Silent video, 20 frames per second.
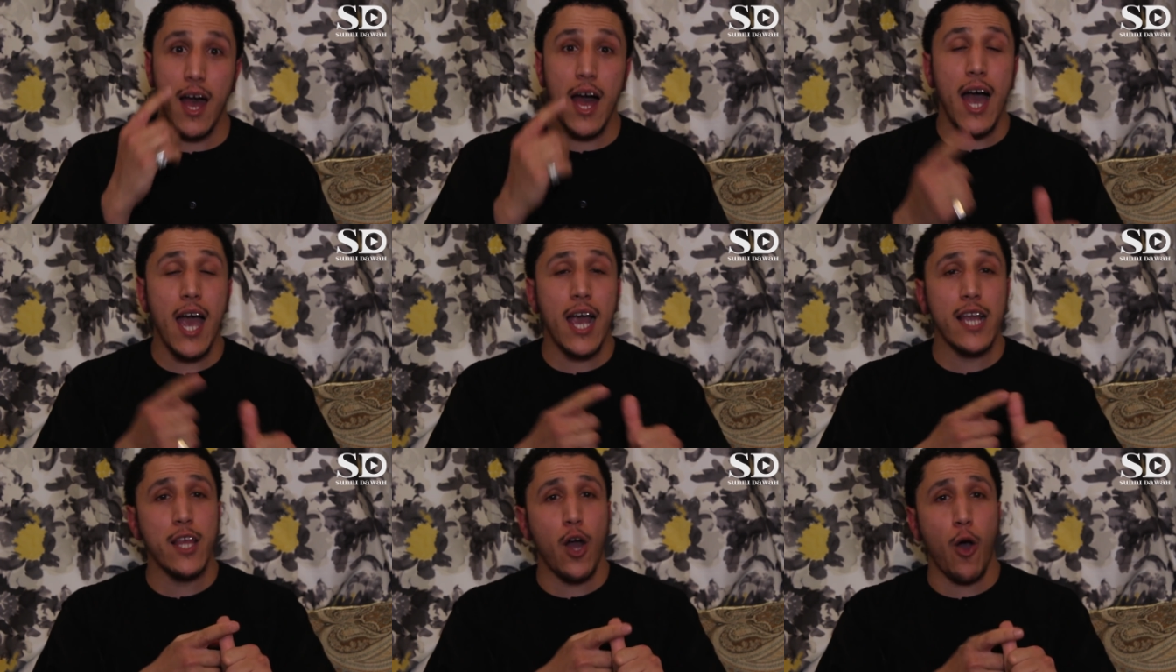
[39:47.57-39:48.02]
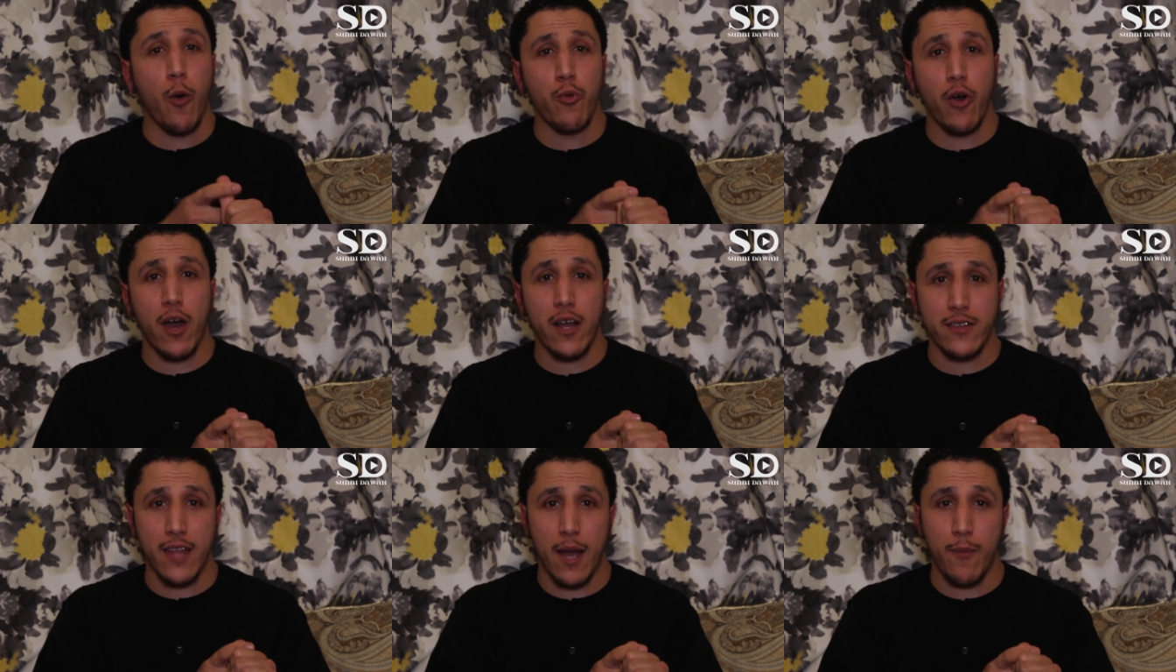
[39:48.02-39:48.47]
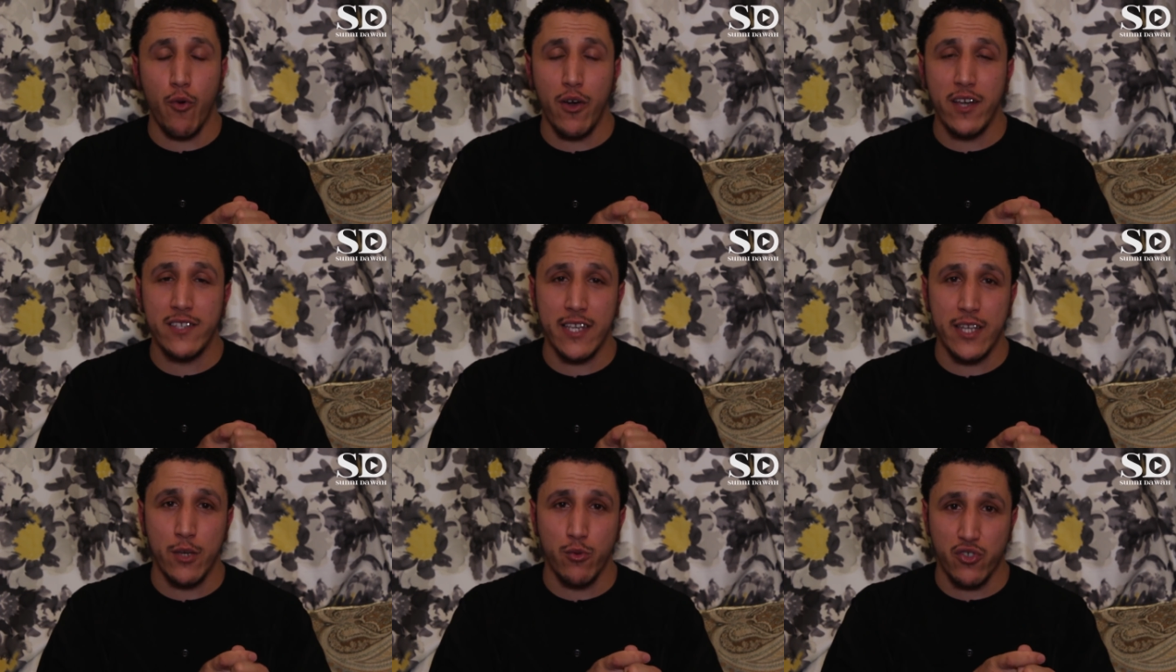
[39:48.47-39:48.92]
Either Umar al-Khattab,
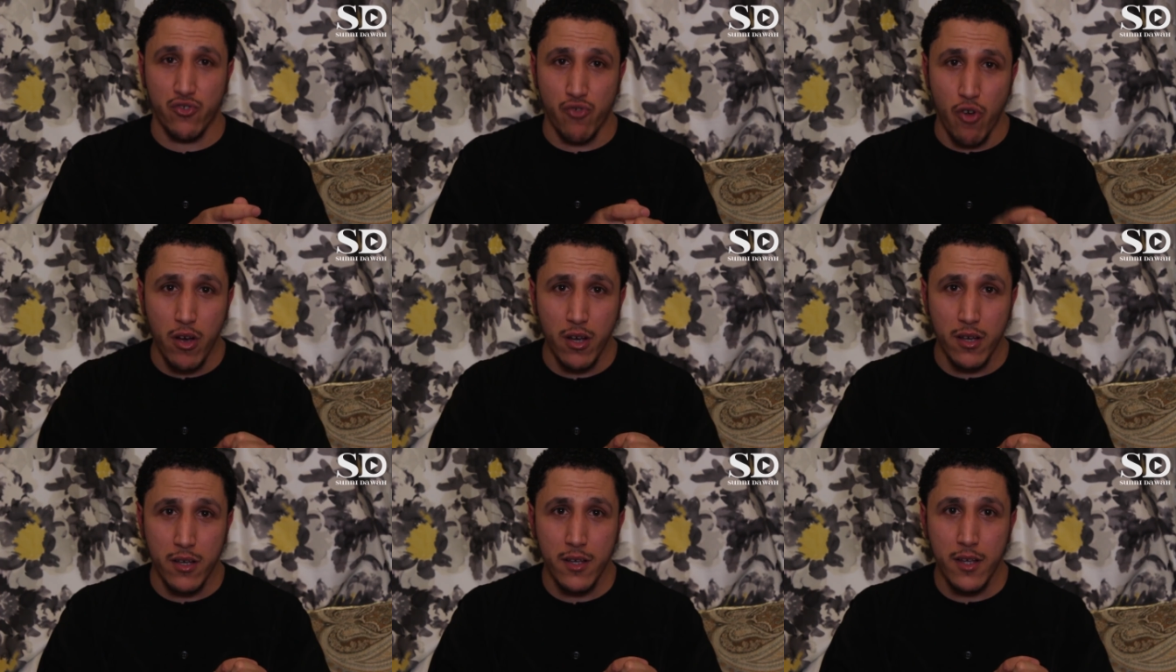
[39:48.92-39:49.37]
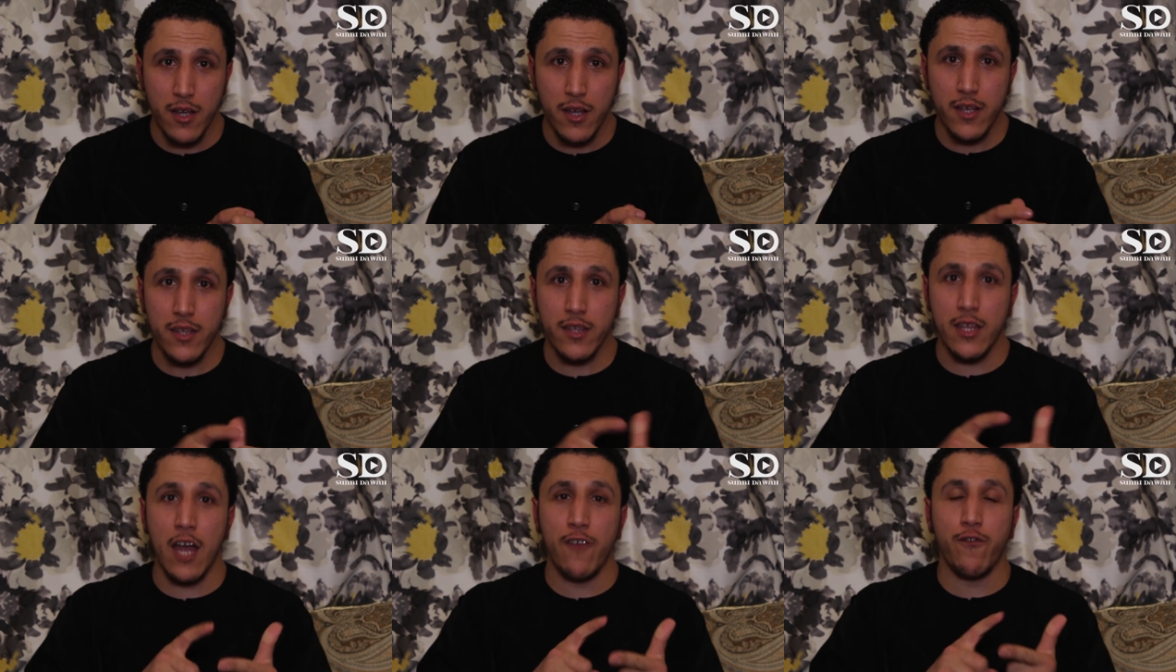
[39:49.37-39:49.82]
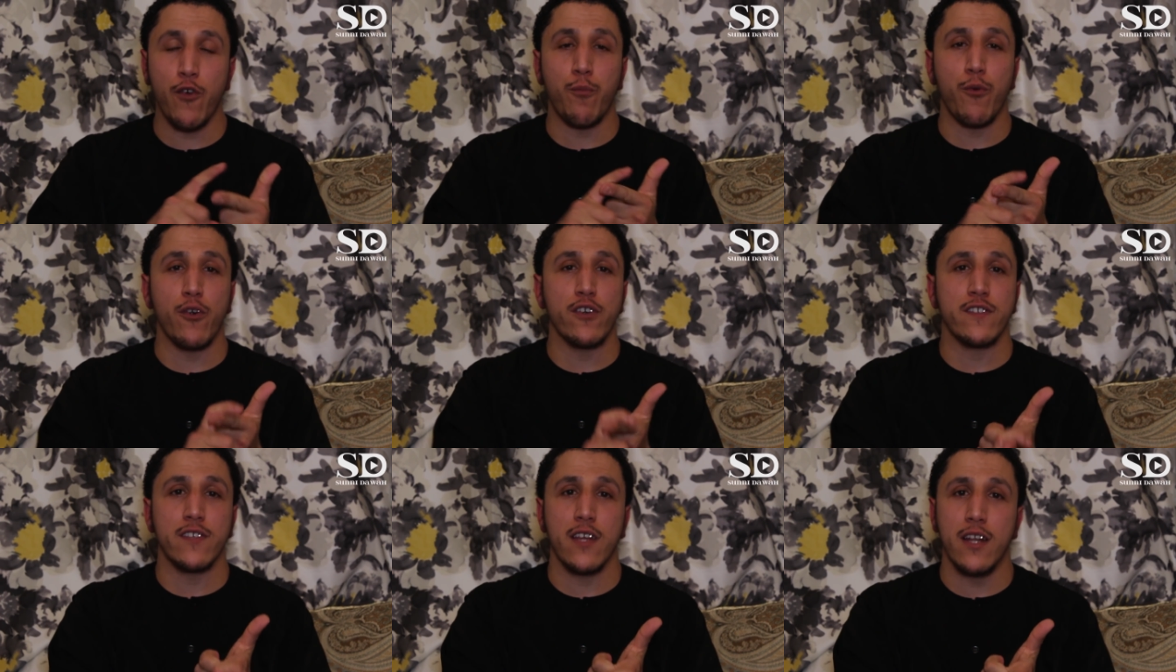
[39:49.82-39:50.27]
he said he was wrong, therefore
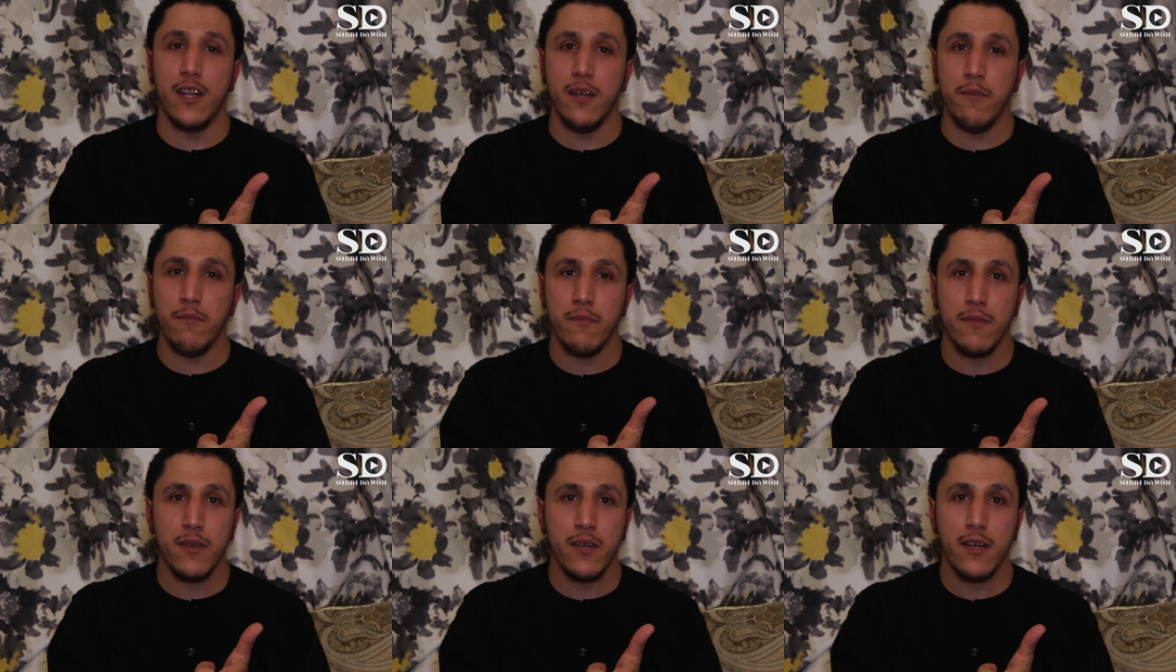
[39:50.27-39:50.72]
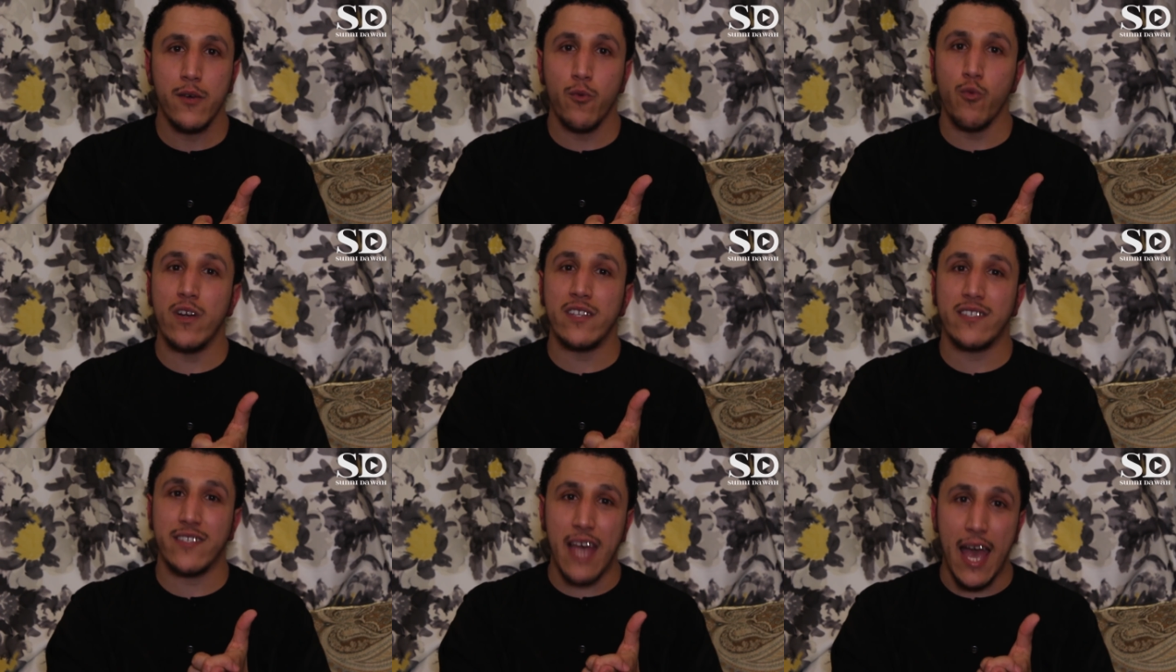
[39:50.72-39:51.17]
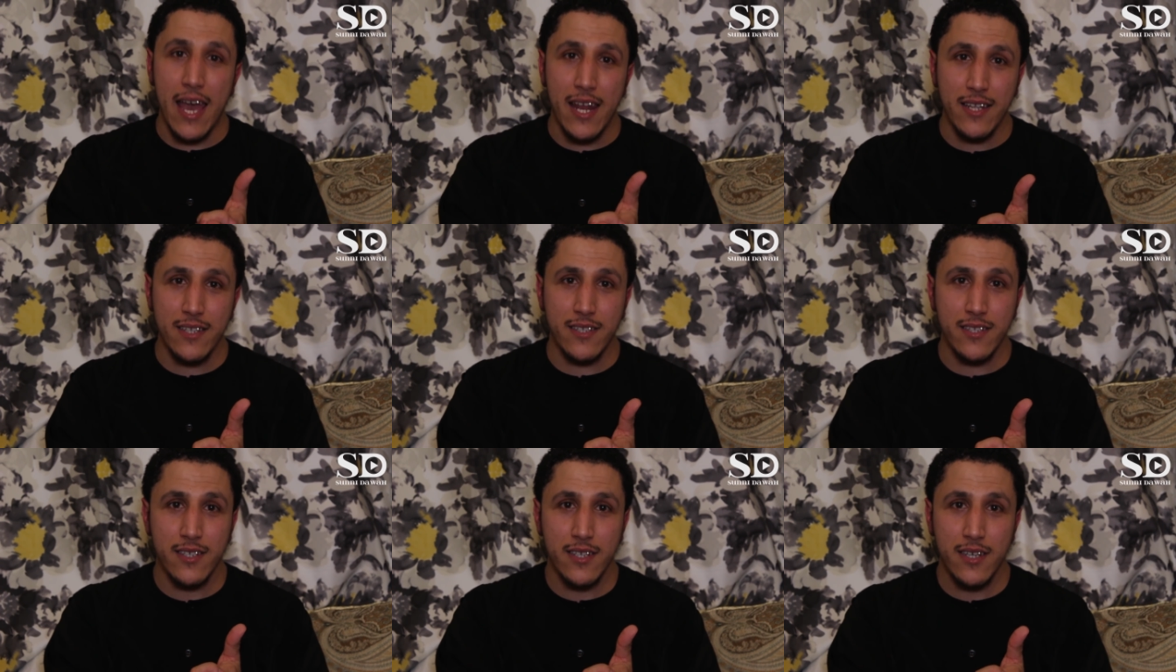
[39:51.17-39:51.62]
Prophet went
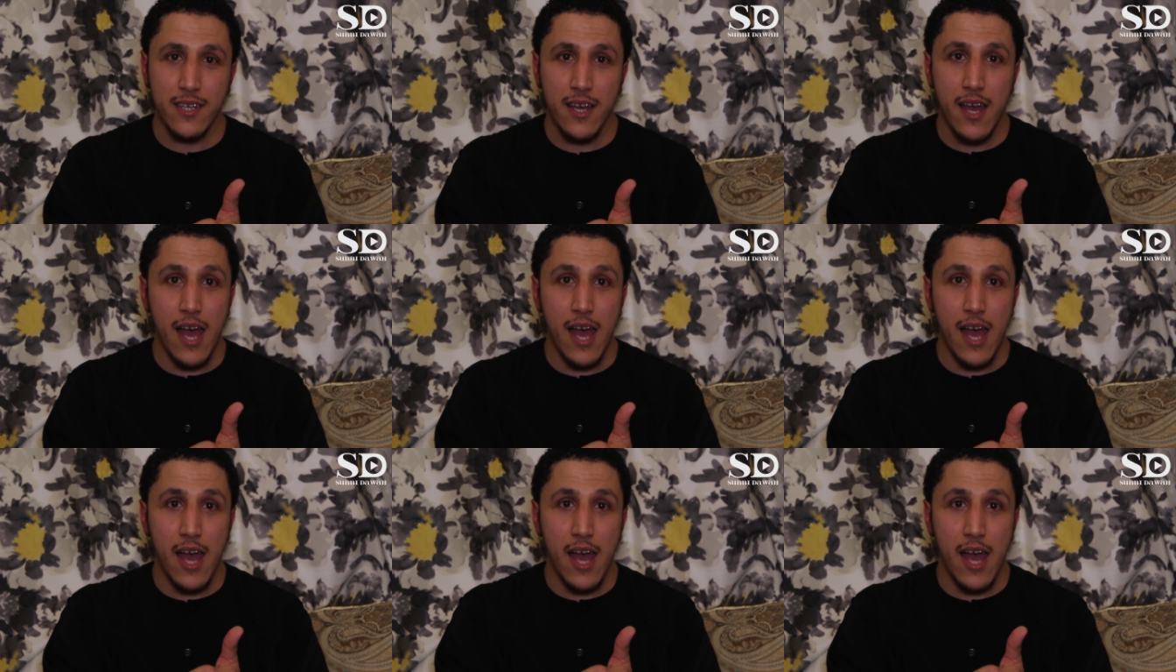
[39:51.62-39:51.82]
silent,